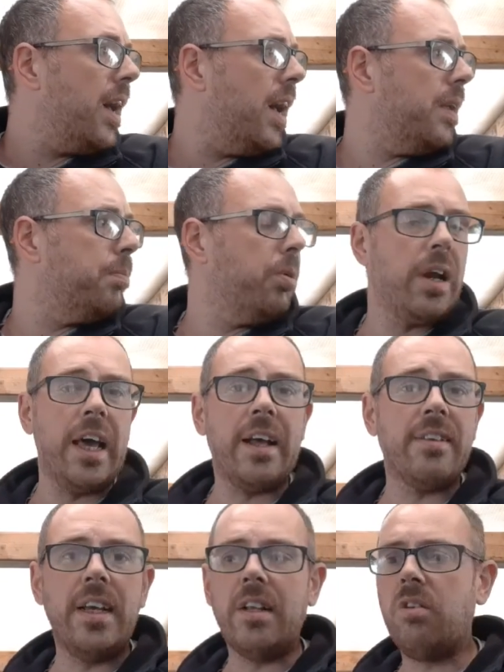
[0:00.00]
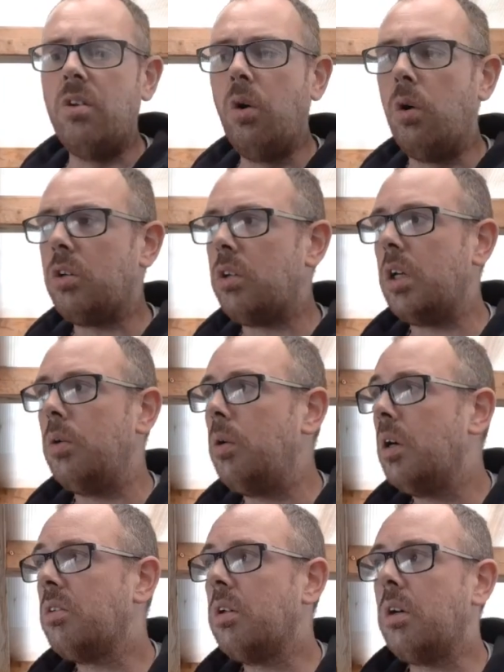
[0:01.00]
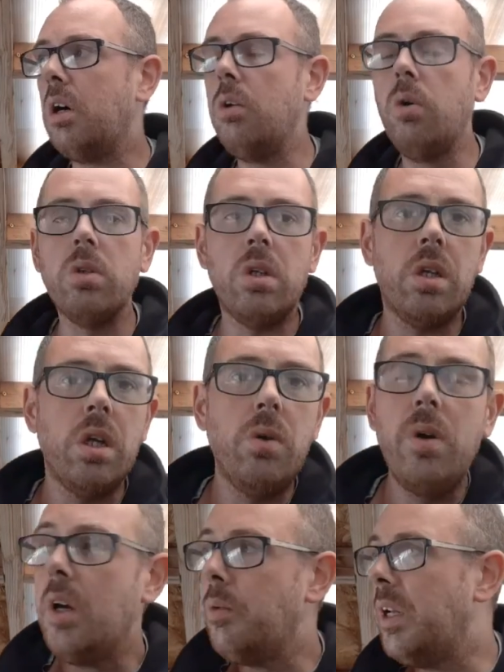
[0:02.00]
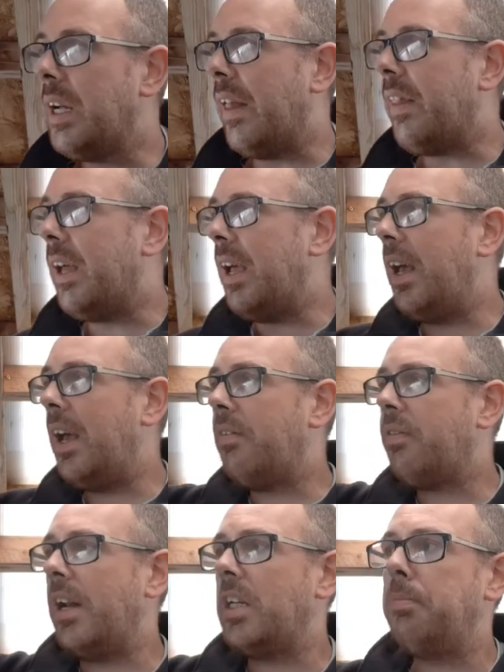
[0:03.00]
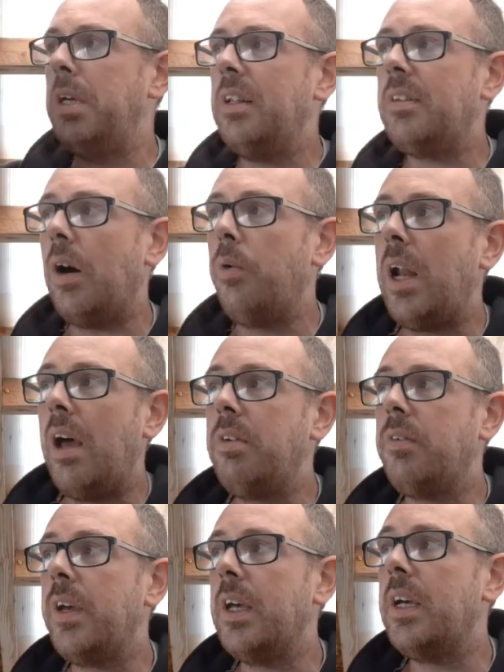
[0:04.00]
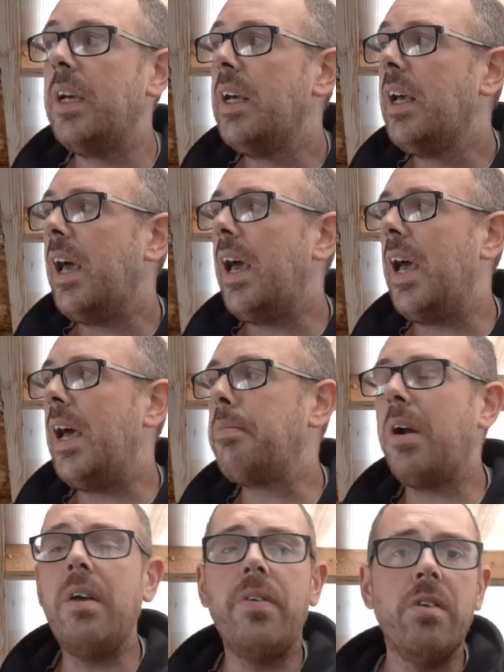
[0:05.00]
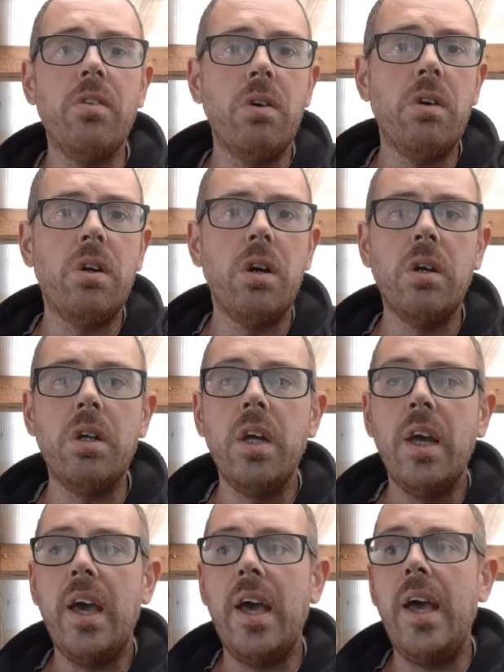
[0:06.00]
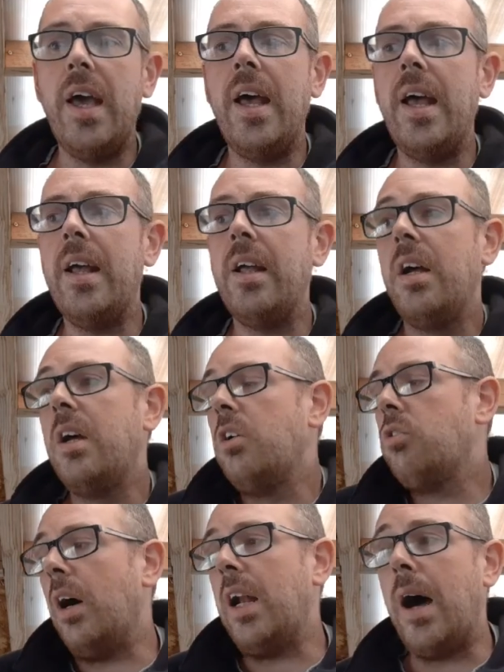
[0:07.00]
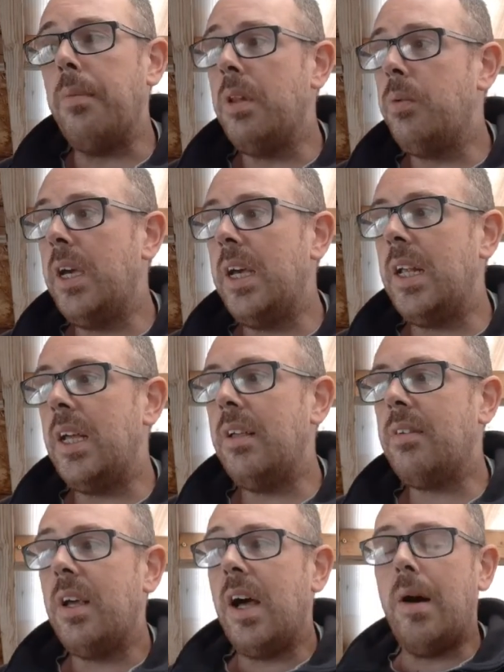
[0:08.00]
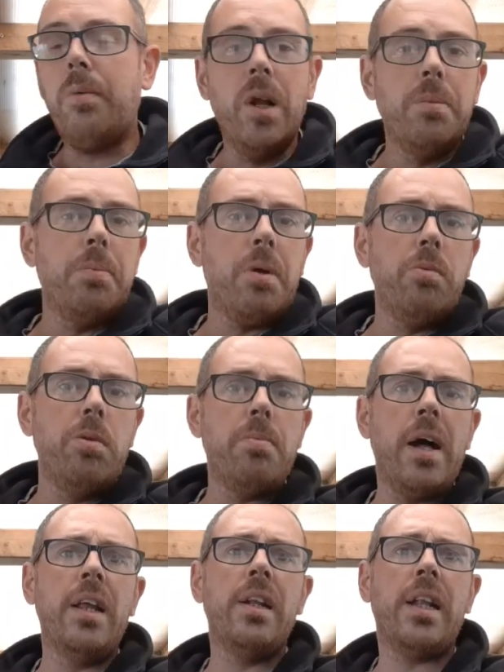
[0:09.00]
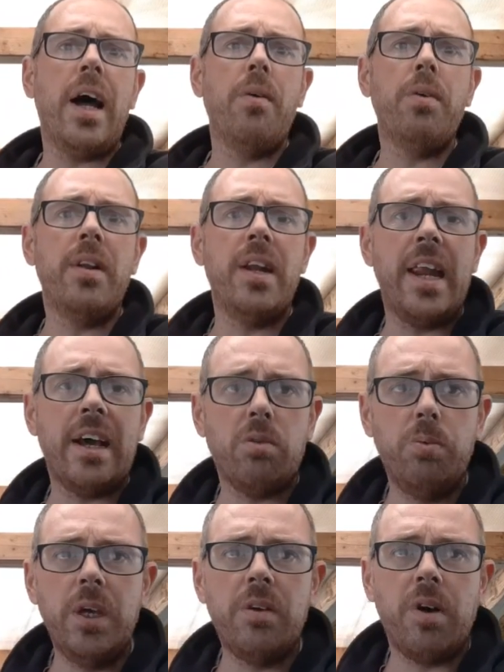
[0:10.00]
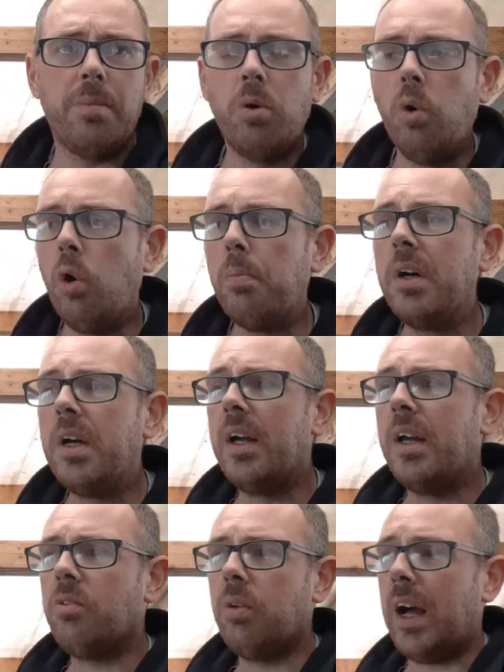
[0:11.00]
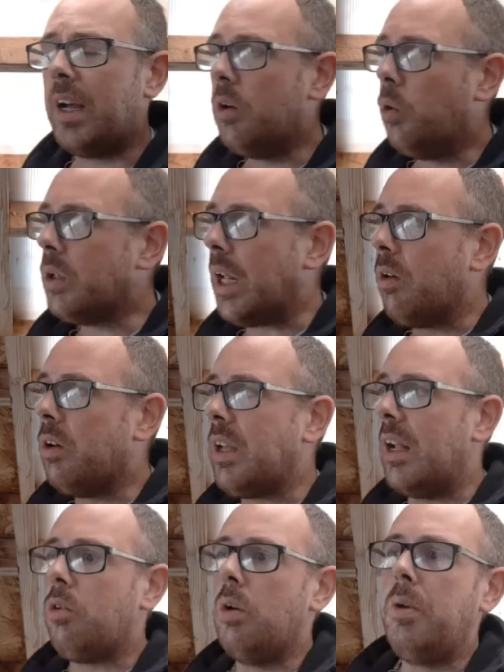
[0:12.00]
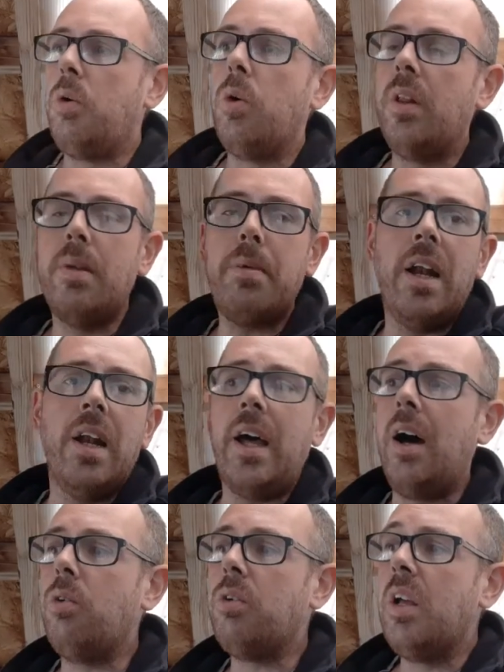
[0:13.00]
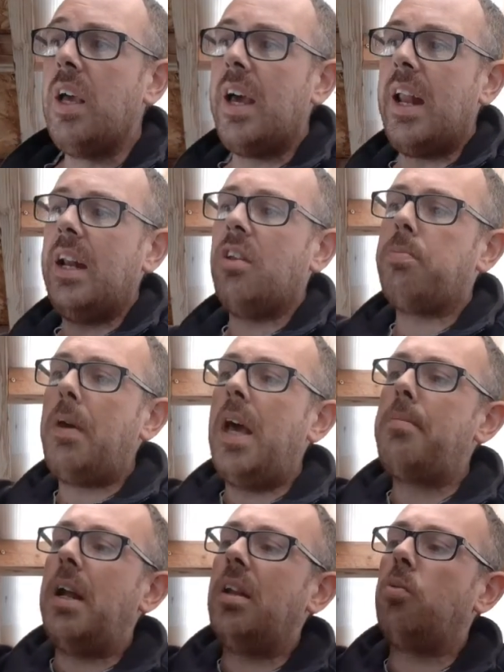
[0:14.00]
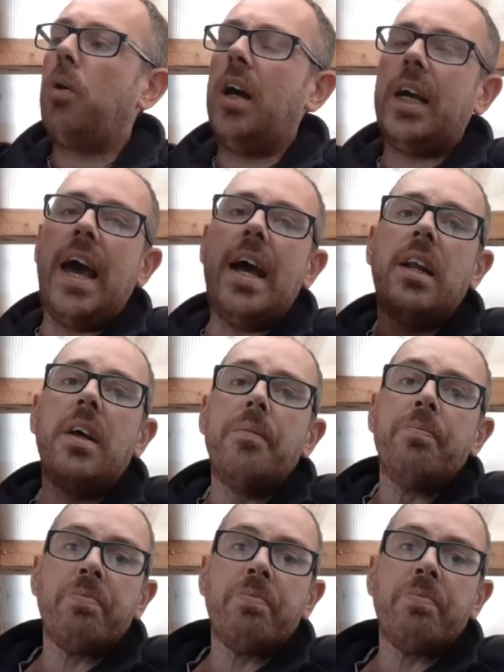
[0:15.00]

But like I say, it's loads to do. Still got loads to do when you get the French beans out and everything. But everything's looking good. So I'm happy the way it is. I will be bringing my melon down in the next week from home, so that can go down, because that's going to be going in the melon house. And any spare melons what I get,